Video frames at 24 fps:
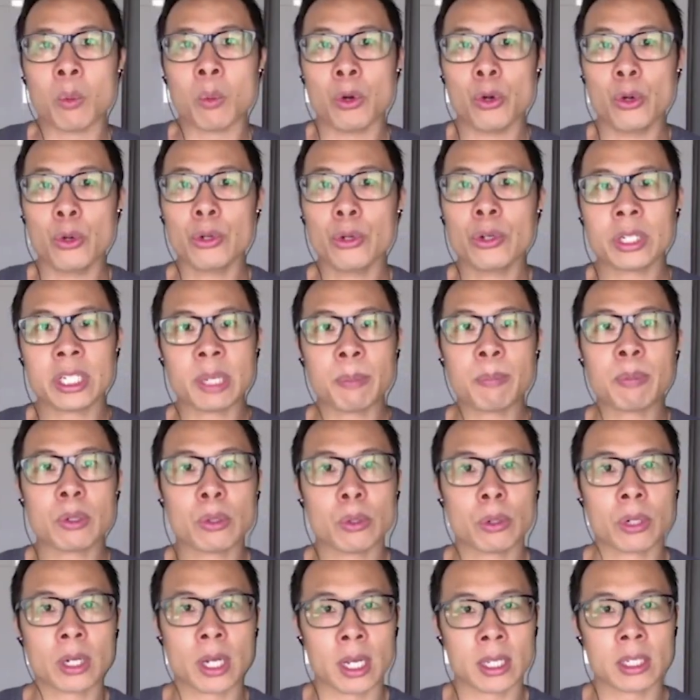who your typical
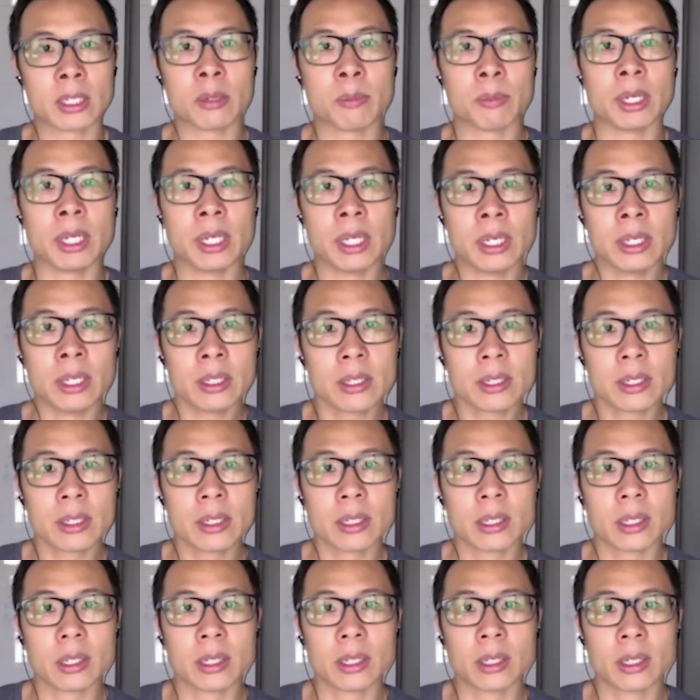customer is,
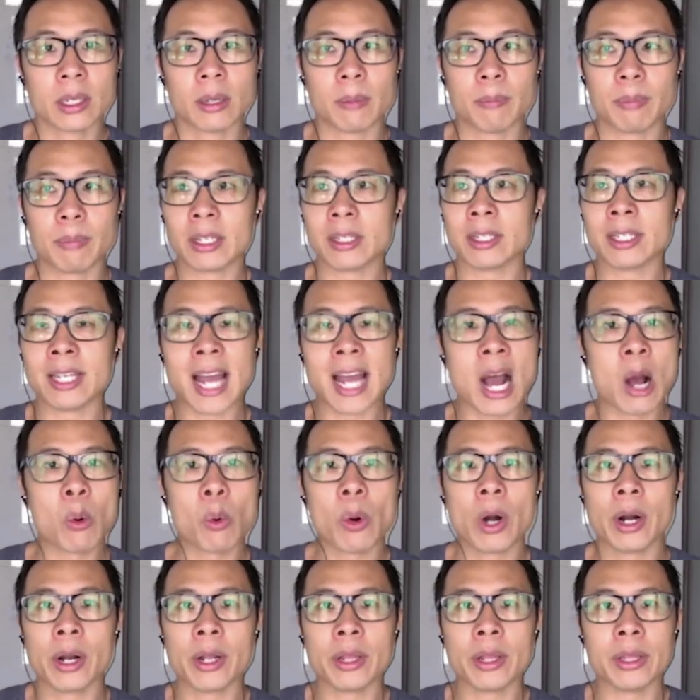because now
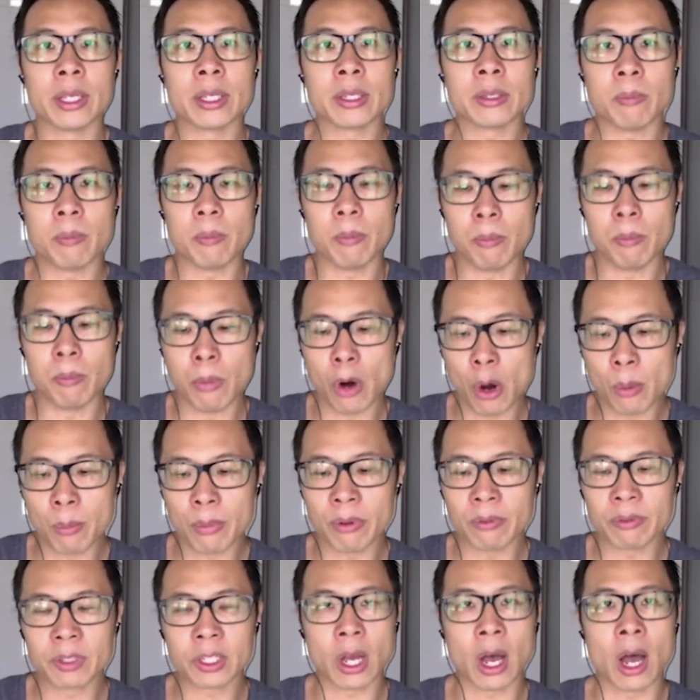we're in this moment
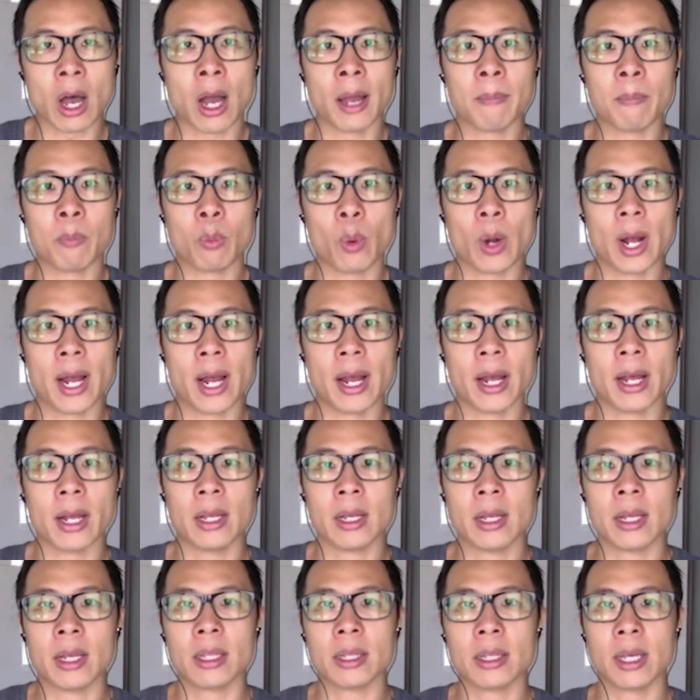of time where
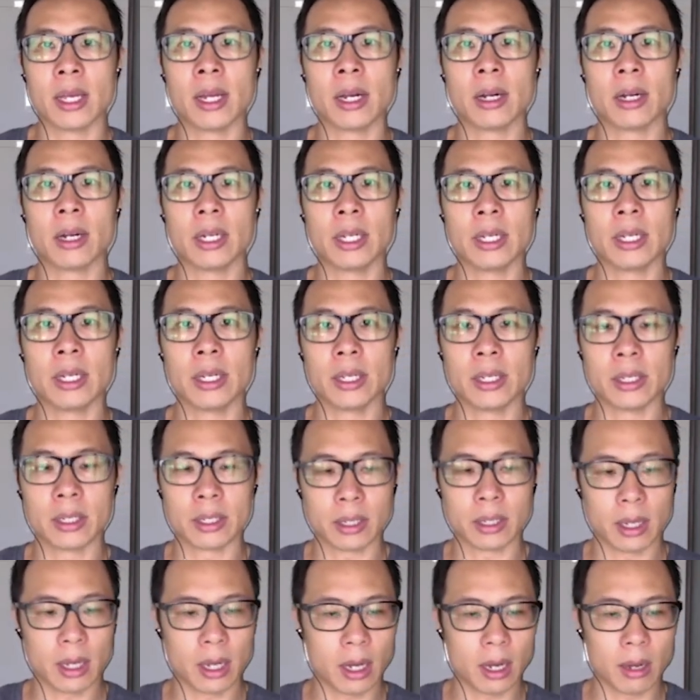there's
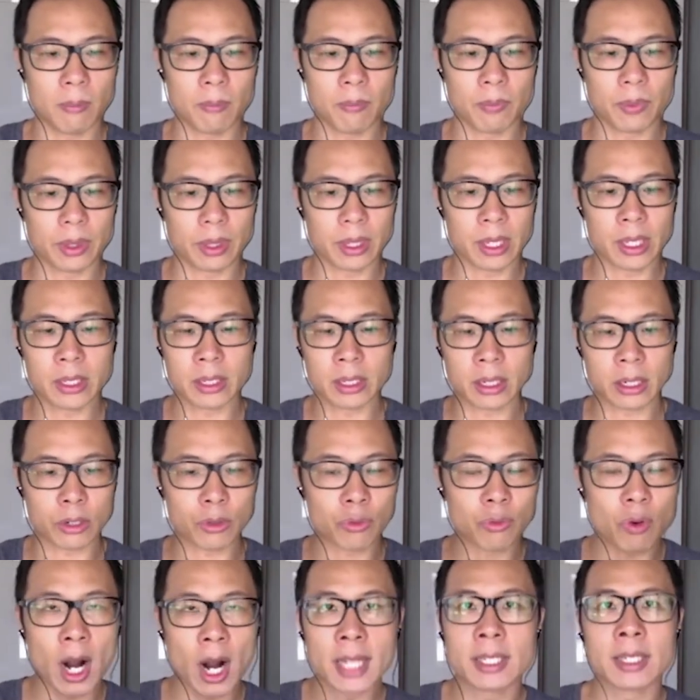a
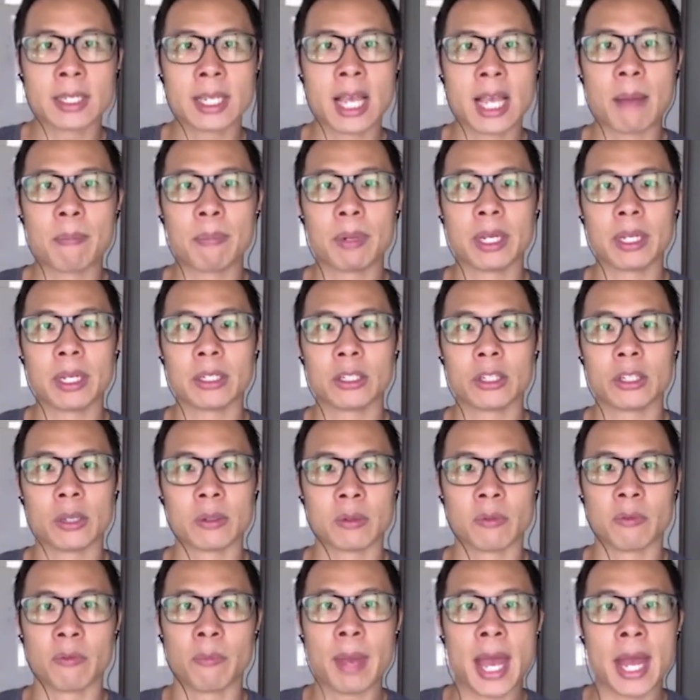crisis happening in terms
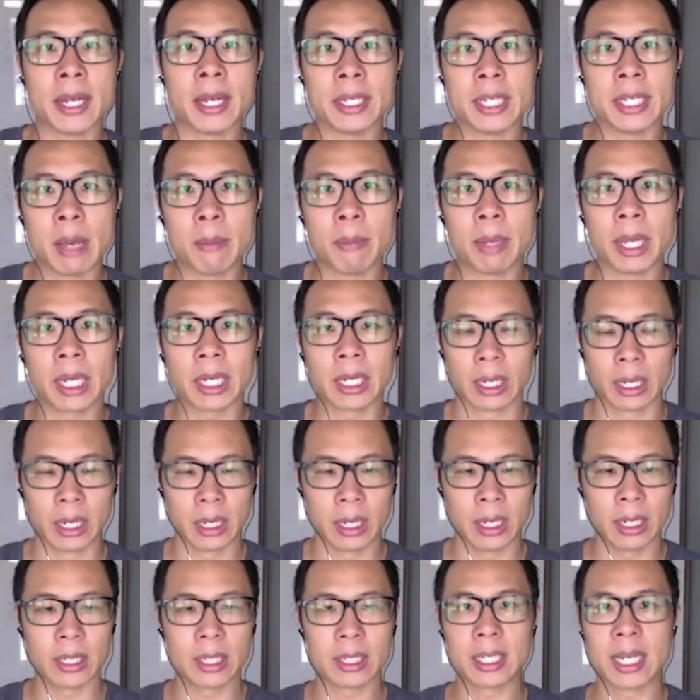of pandemic.
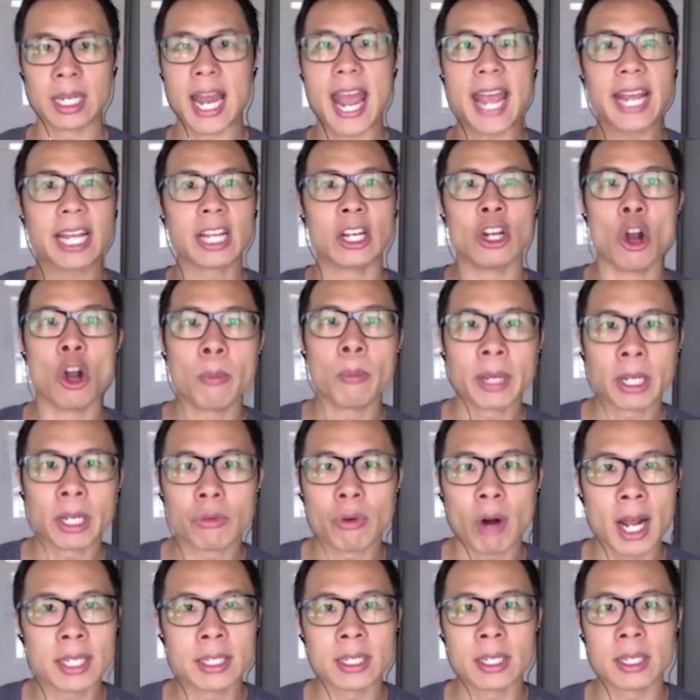There's an economic
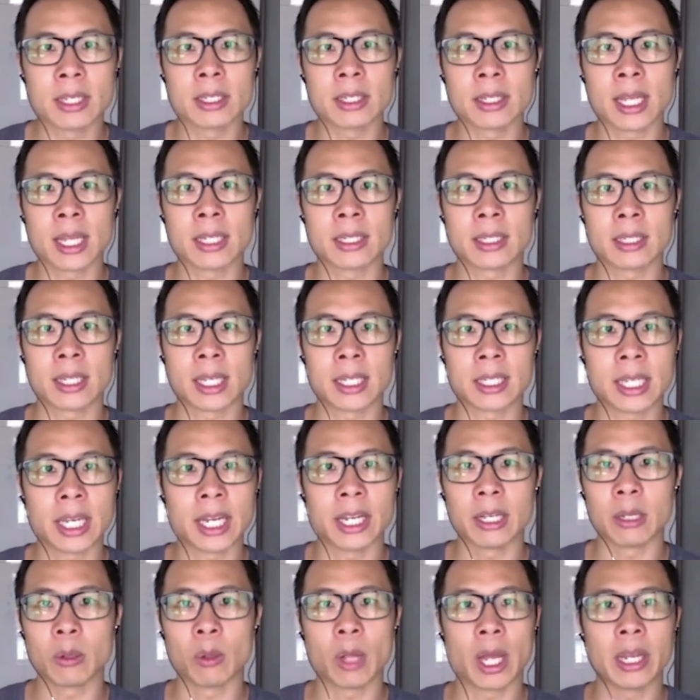crisis that's
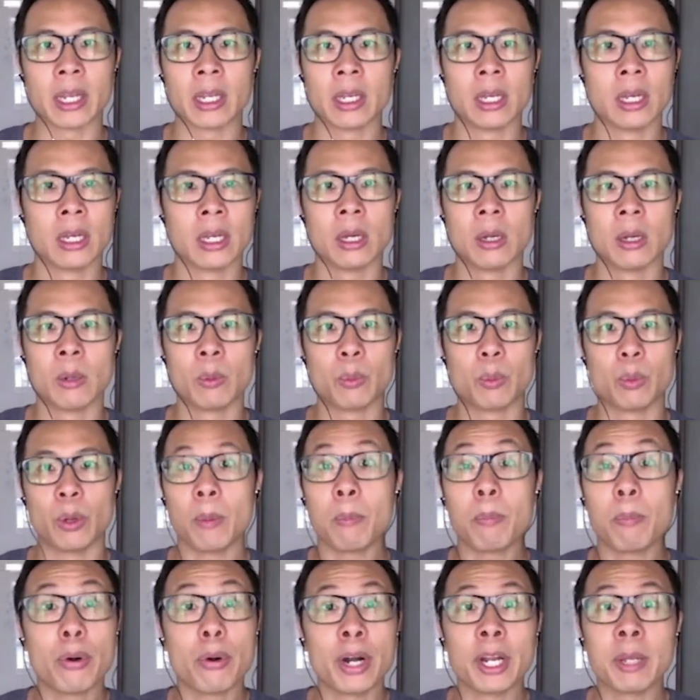hitting. Like we're
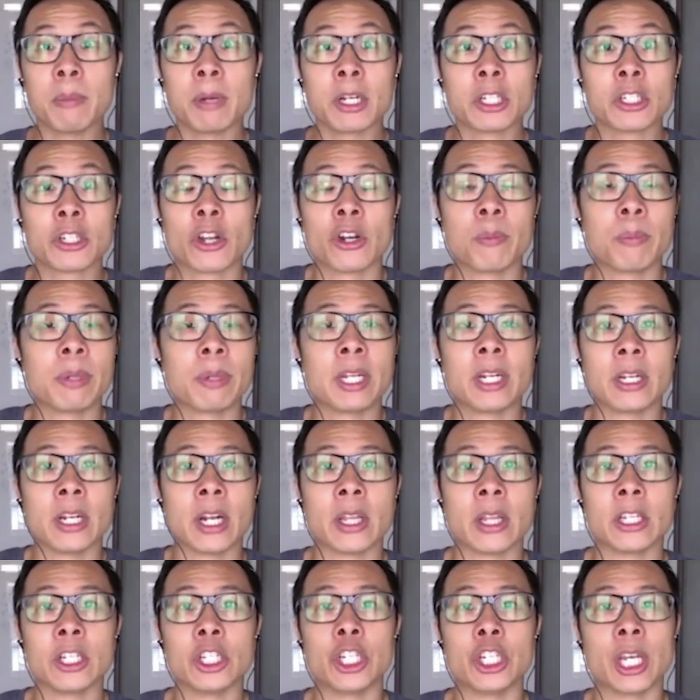pretty much going to be in
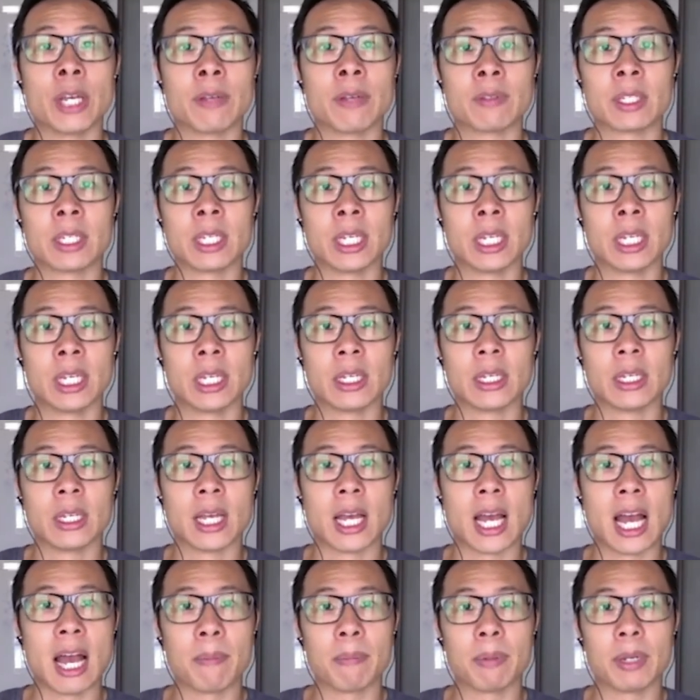another GFC
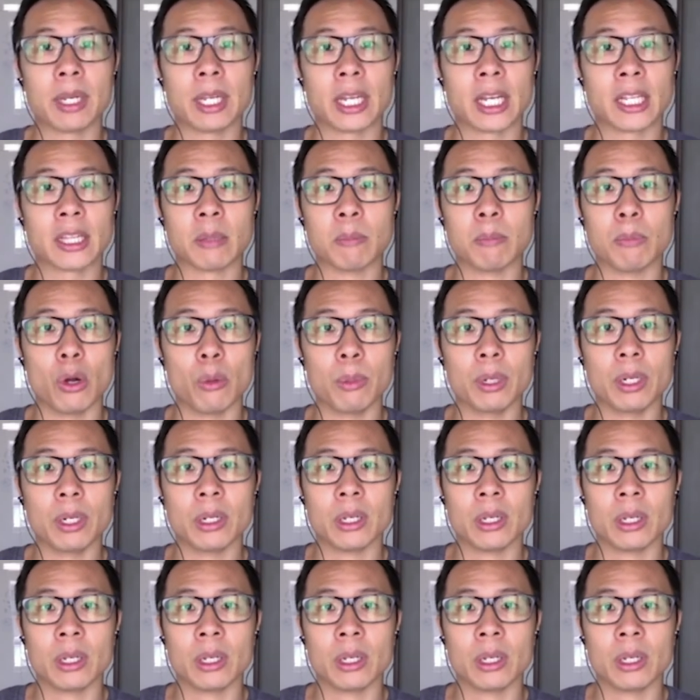happening at the moment.